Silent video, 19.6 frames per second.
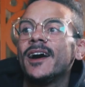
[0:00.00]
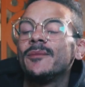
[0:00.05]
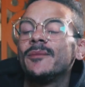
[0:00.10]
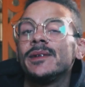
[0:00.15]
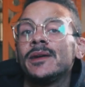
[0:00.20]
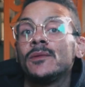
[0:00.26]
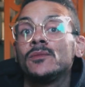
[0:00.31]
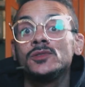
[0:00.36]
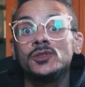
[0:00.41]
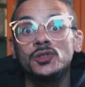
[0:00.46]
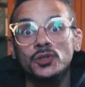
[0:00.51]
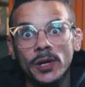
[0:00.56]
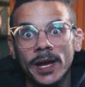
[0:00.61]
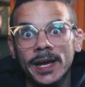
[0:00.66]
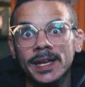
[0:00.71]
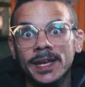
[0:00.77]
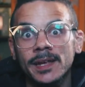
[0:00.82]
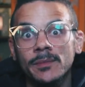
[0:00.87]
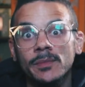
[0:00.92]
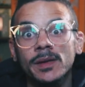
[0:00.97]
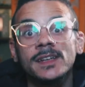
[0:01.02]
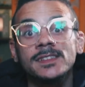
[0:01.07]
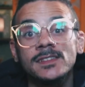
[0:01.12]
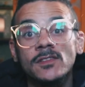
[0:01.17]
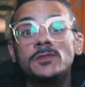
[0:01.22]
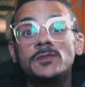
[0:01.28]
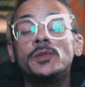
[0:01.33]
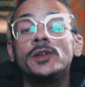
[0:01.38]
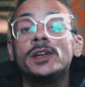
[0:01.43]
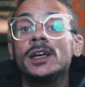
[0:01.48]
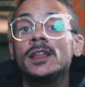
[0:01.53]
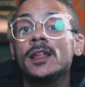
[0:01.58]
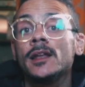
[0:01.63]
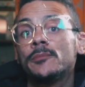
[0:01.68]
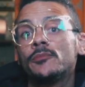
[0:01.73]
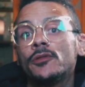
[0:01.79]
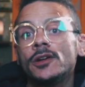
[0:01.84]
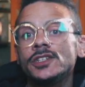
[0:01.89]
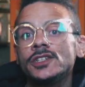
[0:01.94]
it was draining because I was putting a lot
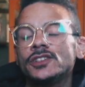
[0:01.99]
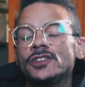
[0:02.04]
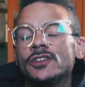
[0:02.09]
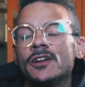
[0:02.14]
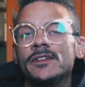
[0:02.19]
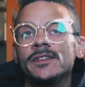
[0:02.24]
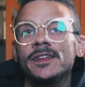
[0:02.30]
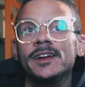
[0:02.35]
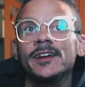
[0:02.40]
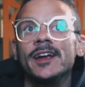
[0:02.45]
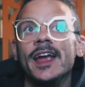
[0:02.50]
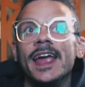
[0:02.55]
of pressure on there.